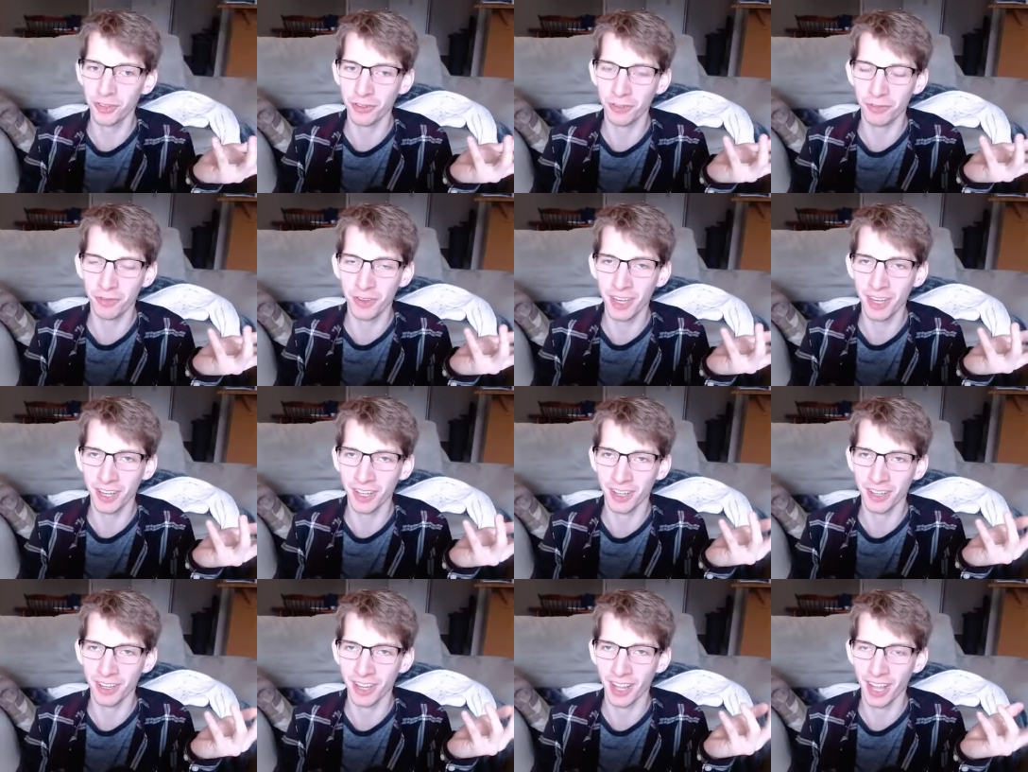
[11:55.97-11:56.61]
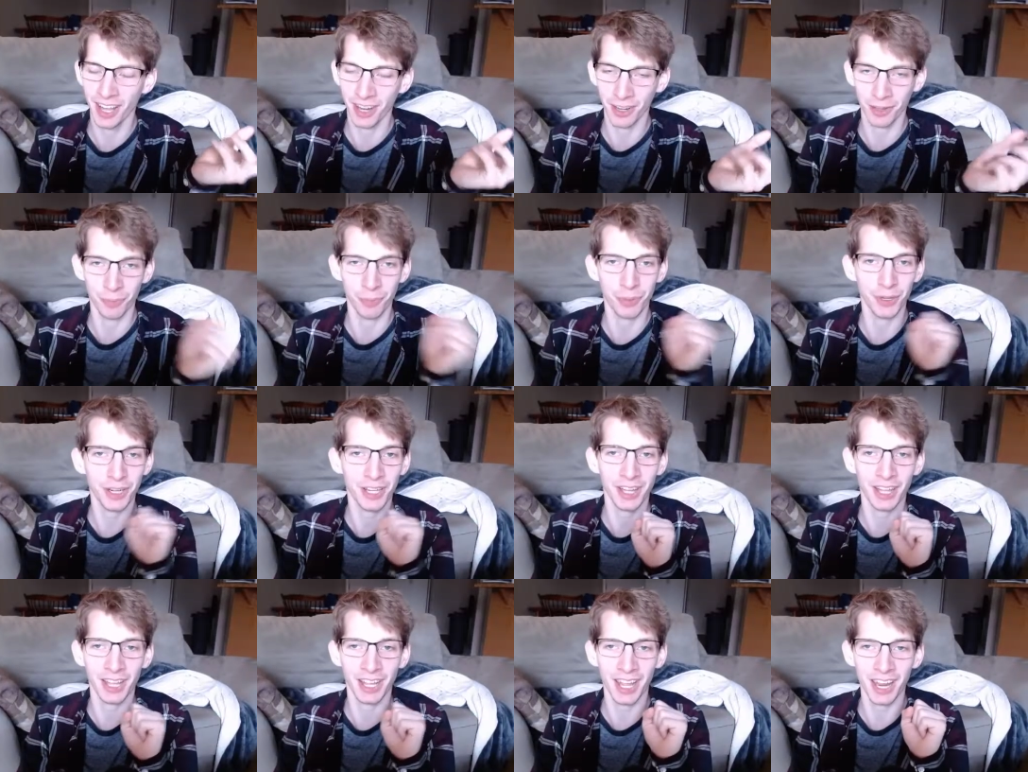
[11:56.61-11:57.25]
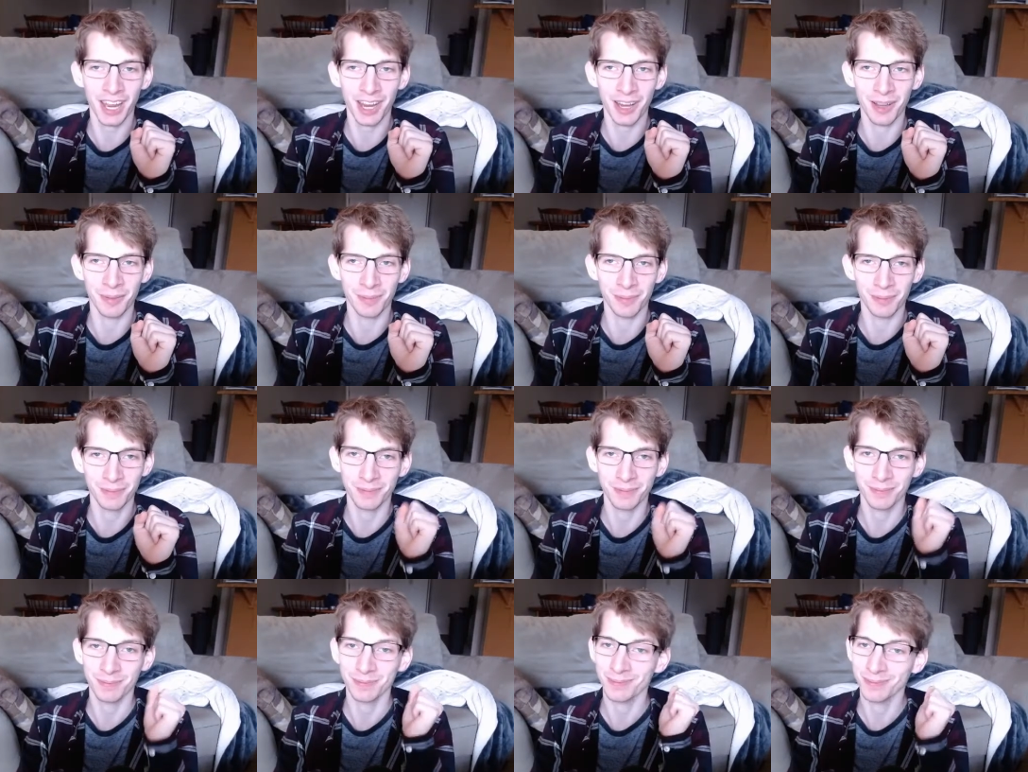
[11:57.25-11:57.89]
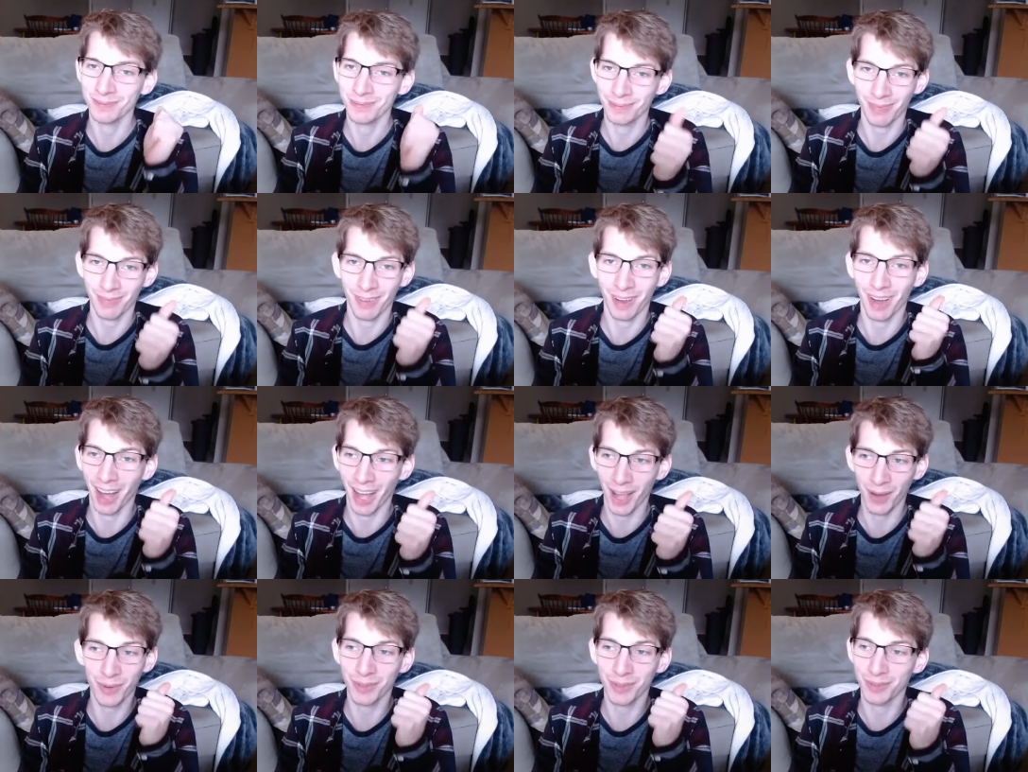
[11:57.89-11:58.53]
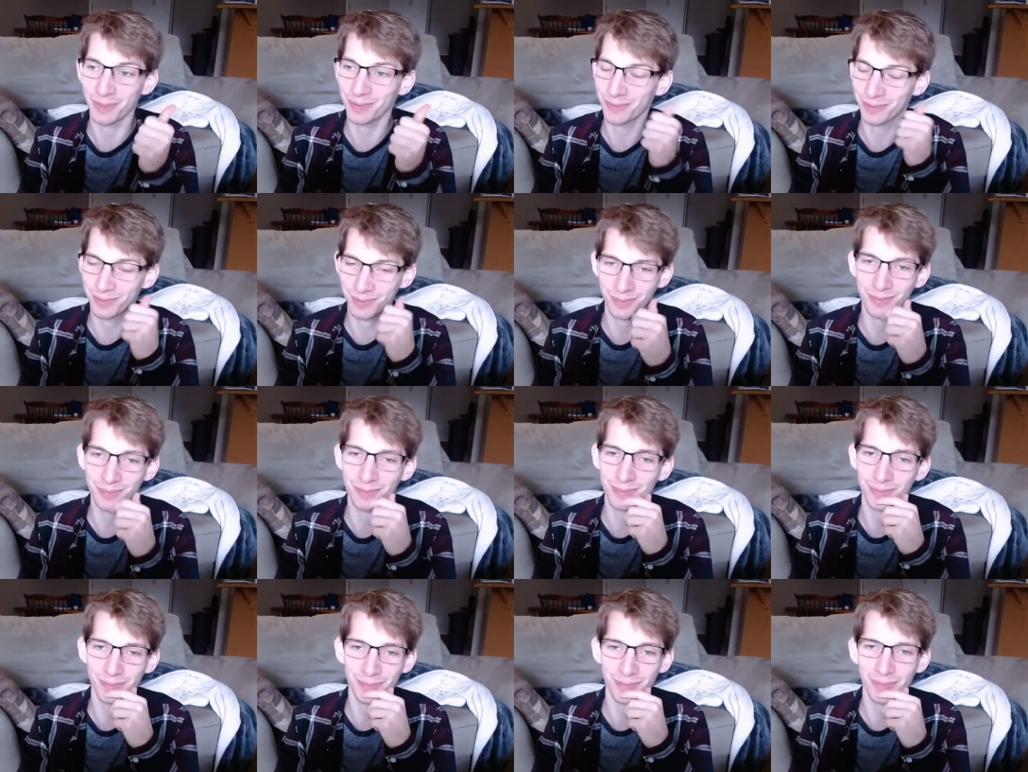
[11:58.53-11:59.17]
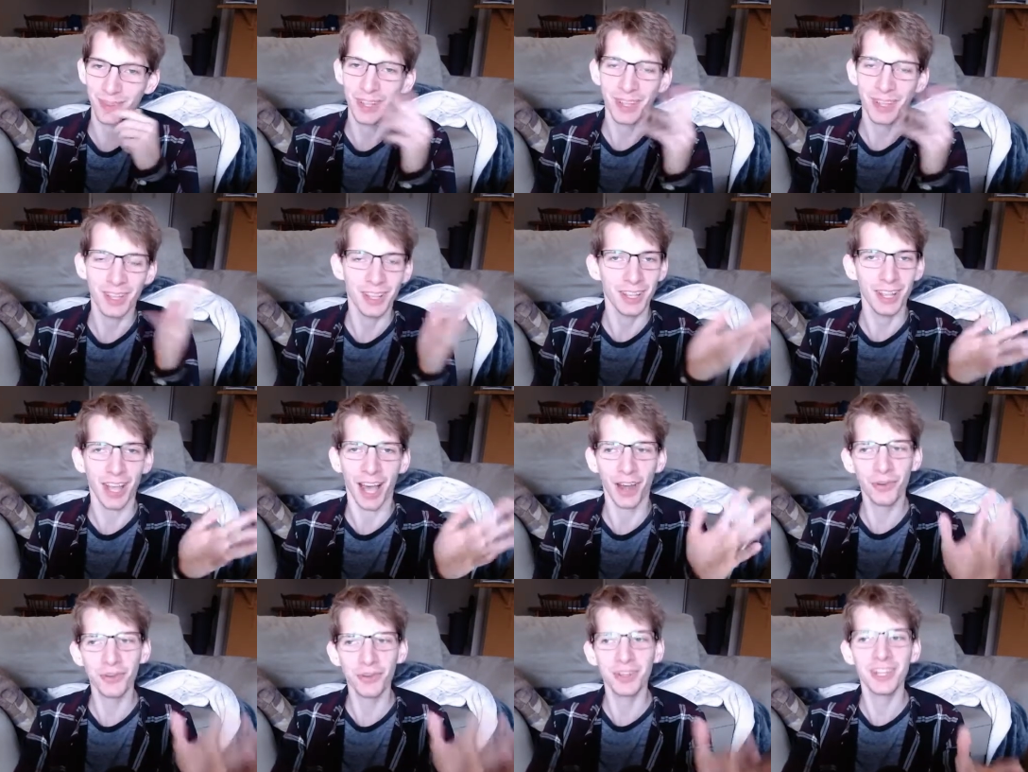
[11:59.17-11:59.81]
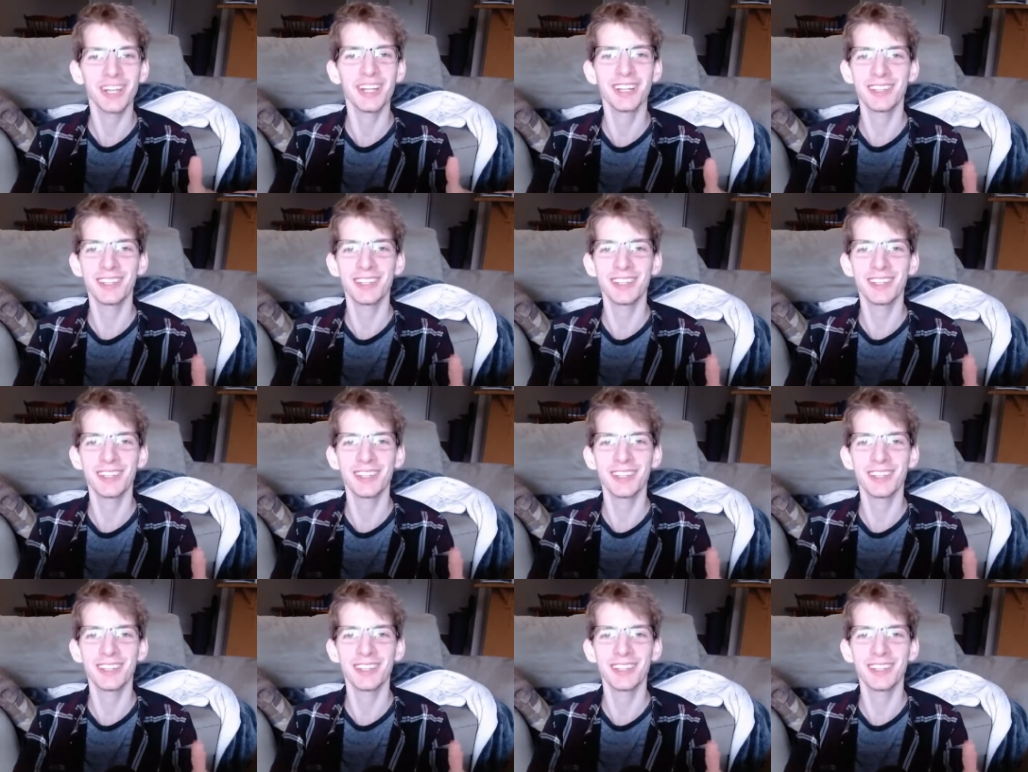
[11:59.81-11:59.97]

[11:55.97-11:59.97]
defeated and completing the game, I don't need